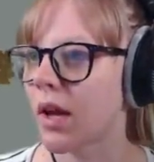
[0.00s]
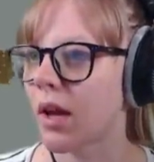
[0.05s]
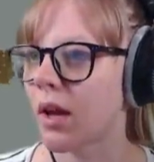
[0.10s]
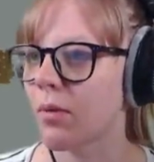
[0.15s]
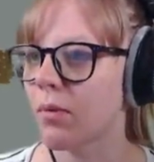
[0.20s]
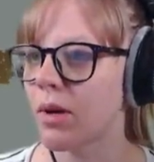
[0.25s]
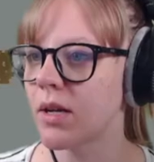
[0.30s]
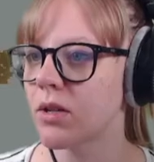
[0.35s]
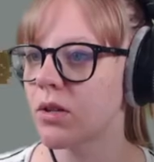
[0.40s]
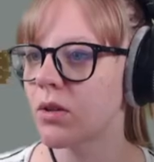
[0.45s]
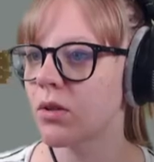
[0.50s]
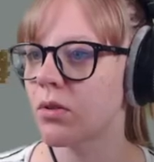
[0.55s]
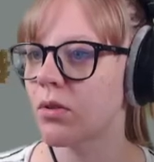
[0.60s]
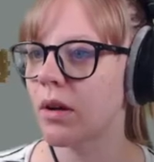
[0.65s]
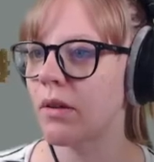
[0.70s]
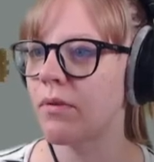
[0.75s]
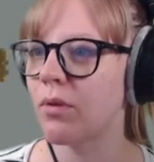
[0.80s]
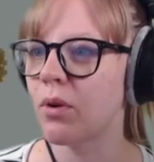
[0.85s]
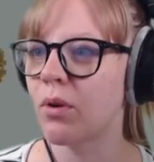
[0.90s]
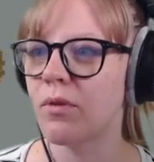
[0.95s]
Okay, one, two,
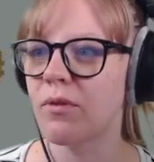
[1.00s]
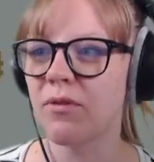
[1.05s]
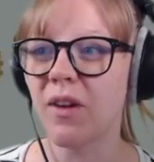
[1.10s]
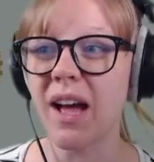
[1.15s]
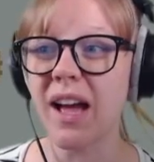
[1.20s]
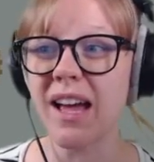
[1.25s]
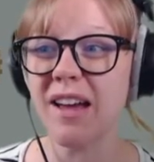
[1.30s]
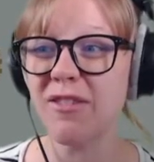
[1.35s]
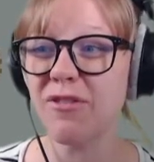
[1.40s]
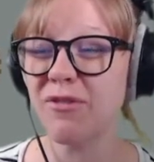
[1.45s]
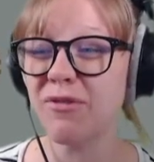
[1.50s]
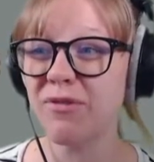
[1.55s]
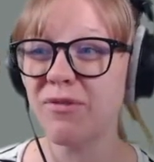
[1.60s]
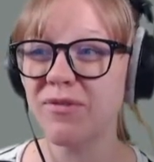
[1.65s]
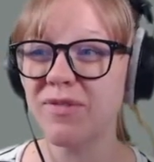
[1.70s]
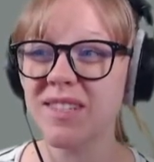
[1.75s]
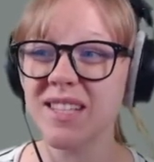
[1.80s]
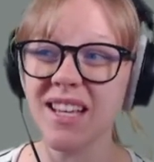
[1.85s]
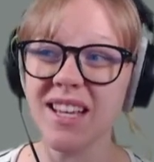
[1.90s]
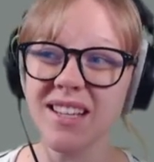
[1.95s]
three, four, five,
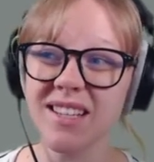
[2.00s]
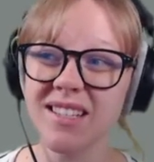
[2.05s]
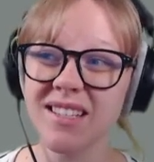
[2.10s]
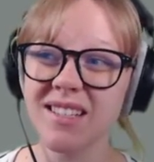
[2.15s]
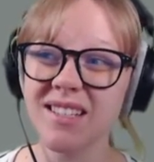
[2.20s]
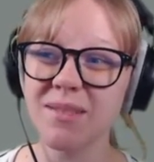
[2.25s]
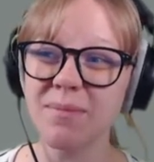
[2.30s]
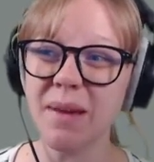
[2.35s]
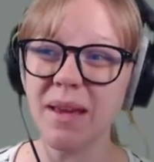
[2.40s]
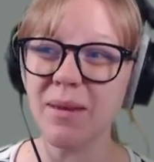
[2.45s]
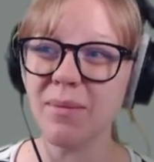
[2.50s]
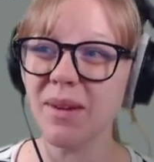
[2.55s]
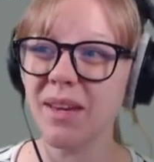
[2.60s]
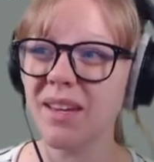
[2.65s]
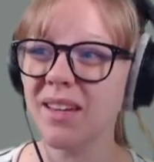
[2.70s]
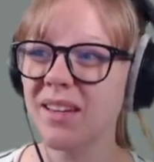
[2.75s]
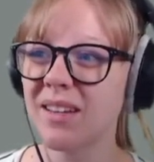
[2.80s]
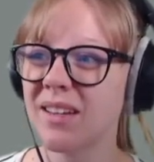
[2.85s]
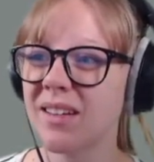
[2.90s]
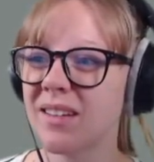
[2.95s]
six,
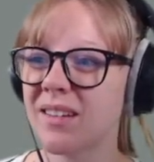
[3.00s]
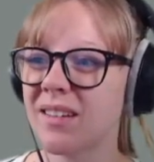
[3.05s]
maybe?